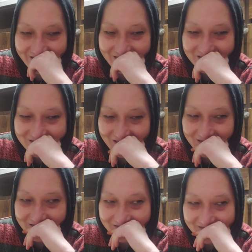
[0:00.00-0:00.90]
in the
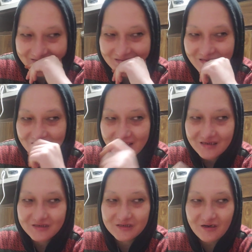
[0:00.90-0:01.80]
title.
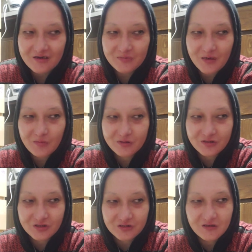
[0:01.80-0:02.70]
And she talks about about
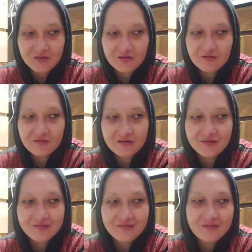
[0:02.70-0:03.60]
Trudeau and